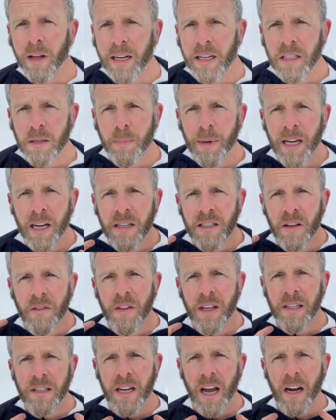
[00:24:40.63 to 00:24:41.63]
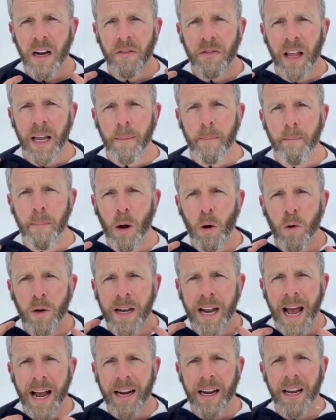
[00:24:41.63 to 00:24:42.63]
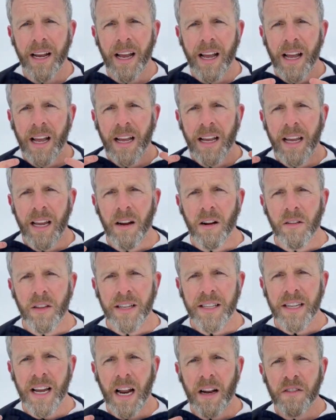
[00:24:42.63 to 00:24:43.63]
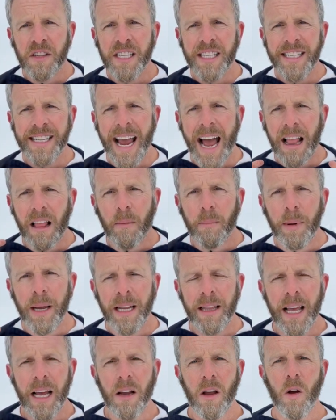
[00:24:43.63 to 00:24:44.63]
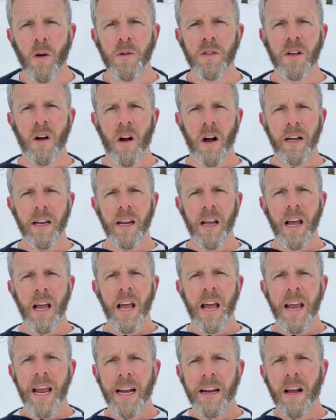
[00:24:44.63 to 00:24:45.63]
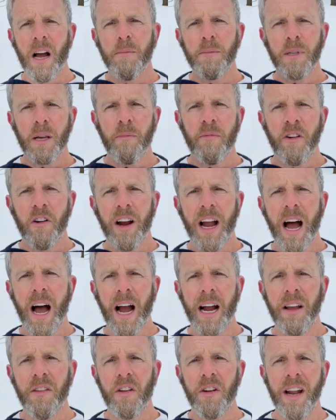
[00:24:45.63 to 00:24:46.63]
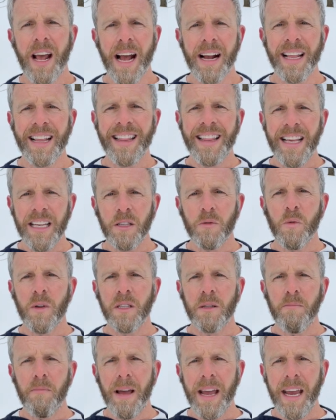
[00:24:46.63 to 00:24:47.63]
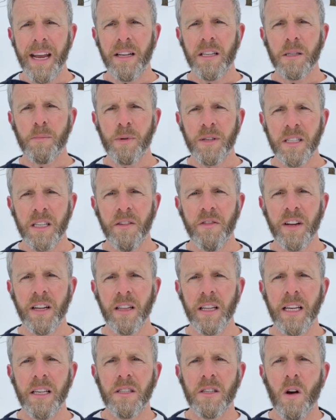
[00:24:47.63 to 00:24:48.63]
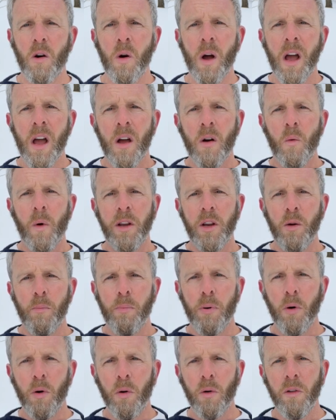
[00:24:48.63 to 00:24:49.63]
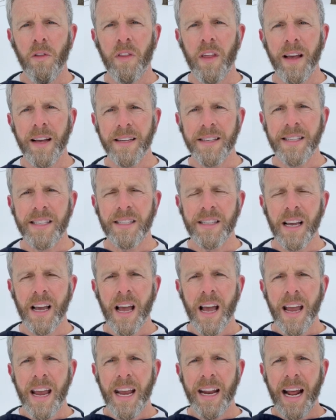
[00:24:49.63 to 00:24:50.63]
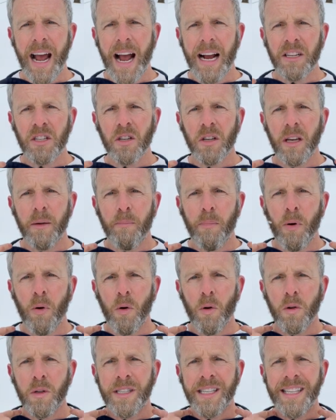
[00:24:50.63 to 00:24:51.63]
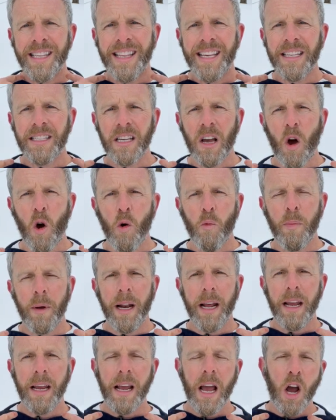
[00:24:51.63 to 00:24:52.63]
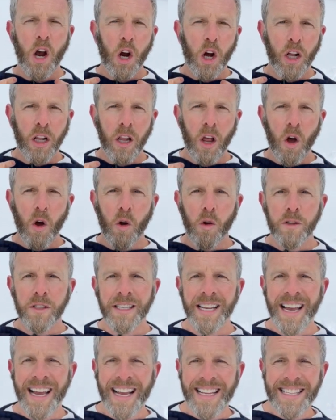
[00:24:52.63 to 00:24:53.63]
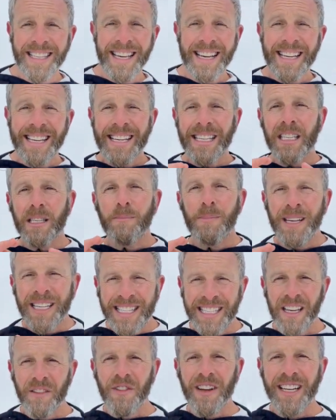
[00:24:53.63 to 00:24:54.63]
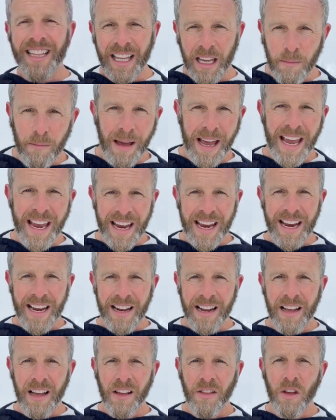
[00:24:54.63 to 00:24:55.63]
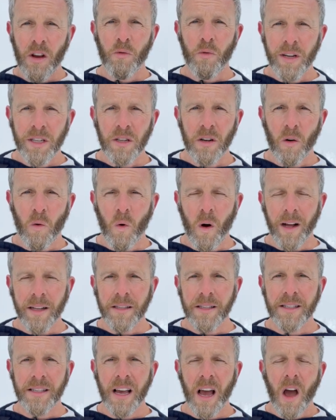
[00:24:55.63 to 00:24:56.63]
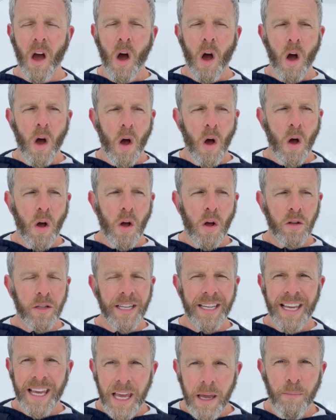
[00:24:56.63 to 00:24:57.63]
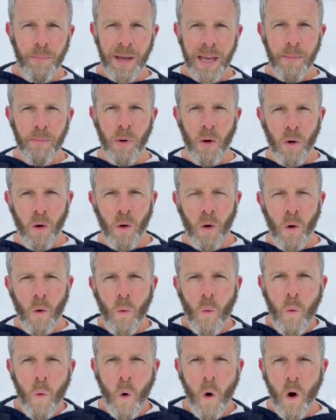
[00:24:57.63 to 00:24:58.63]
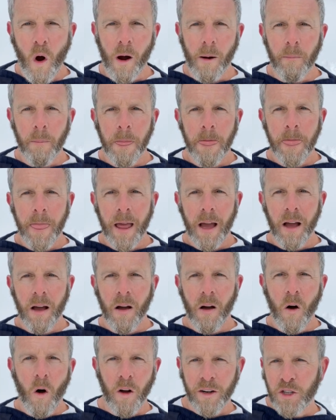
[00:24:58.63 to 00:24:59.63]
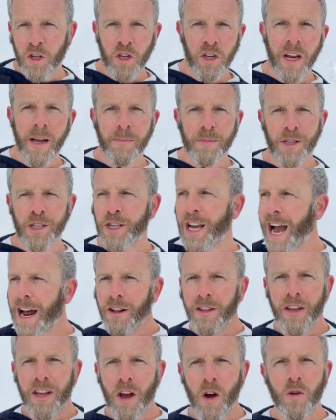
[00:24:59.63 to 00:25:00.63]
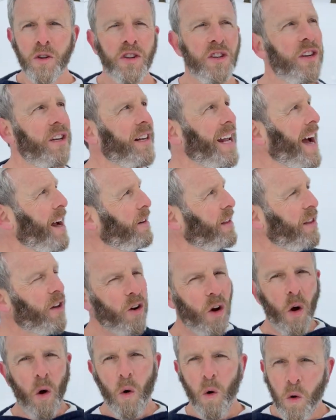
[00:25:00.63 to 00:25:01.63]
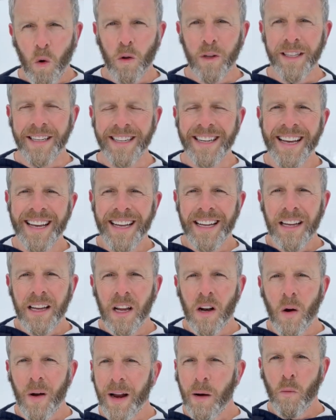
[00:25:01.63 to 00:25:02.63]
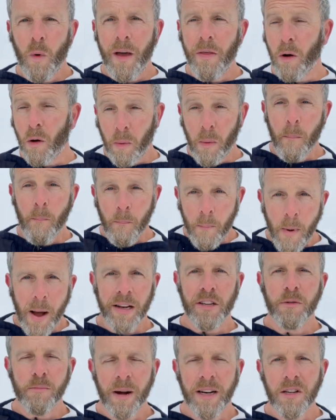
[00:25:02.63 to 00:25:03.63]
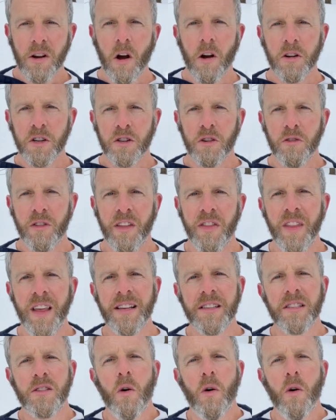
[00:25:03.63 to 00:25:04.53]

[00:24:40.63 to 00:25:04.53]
And it's because of this kind of like boat neck here, this kind of scalloping that goes on. It comes up very high on the neck. This was made specifically so when you pull this, it actually pulls this opening closed. It's specifically made, the original ones, to keep people warm on ships, out in the ocean, out in the cold, and, you know, in weather much, much harsher than this.